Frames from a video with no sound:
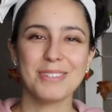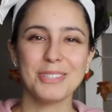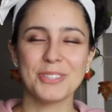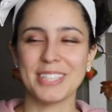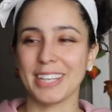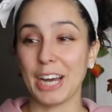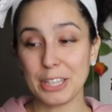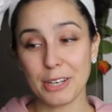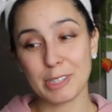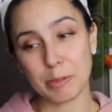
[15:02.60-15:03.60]
That was interesting.
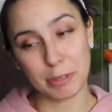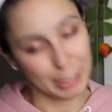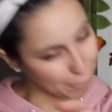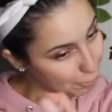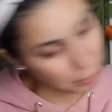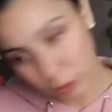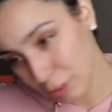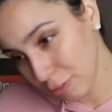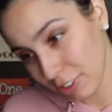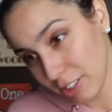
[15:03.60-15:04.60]
I thought it was gonna be like full
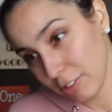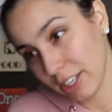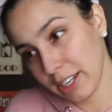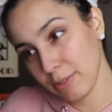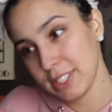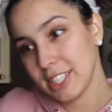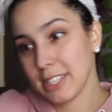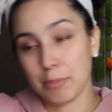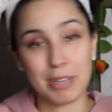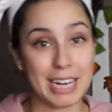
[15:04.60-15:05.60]
of flavor, like it would taste
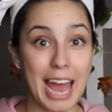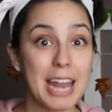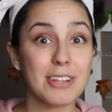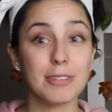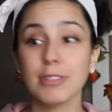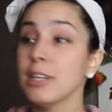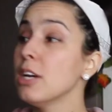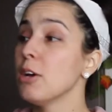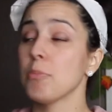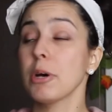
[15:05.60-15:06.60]
like banana or something,
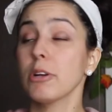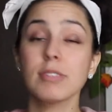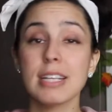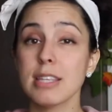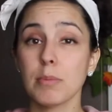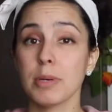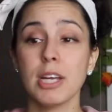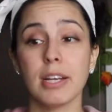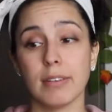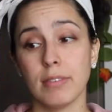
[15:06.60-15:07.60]
but it don't taste like
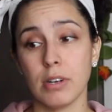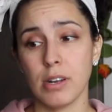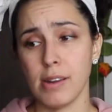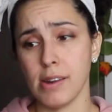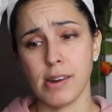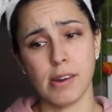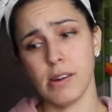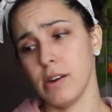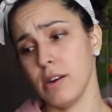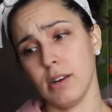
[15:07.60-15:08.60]
banana.
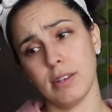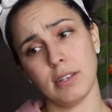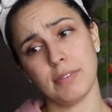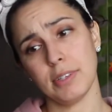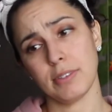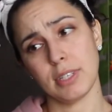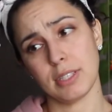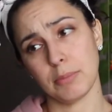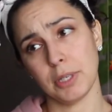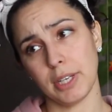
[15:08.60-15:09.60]
And it definitely don't
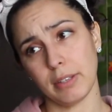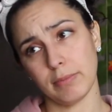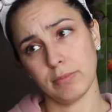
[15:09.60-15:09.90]
taste like monkey.